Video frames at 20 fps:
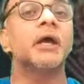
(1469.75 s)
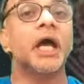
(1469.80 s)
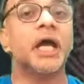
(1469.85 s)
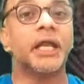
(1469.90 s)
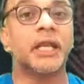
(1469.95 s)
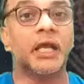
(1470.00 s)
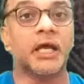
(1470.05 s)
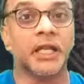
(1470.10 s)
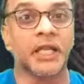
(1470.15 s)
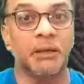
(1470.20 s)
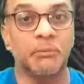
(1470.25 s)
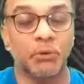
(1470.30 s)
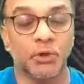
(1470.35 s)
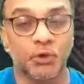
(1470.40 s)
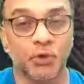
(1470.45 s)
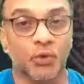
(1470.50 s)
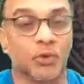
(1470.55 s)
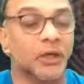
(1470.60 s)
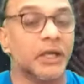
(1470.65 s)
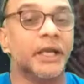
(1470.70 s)
and are able
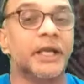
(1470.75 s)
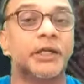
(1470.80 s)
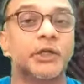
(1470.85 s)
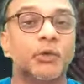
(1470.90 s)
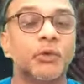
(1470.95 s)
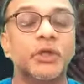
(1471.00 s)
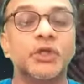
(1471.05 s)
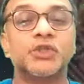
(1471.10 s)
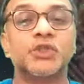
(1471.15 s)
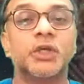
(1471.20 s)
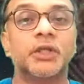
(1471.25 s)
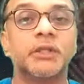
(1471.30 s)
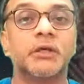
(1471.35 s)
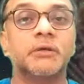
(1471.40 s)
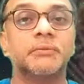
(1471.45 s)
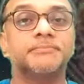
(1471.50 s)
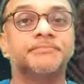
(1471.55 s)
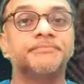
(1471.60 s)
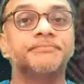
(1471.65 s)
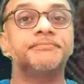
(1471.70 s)
to relate to each
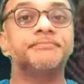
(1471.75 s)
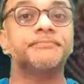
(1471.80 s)
other,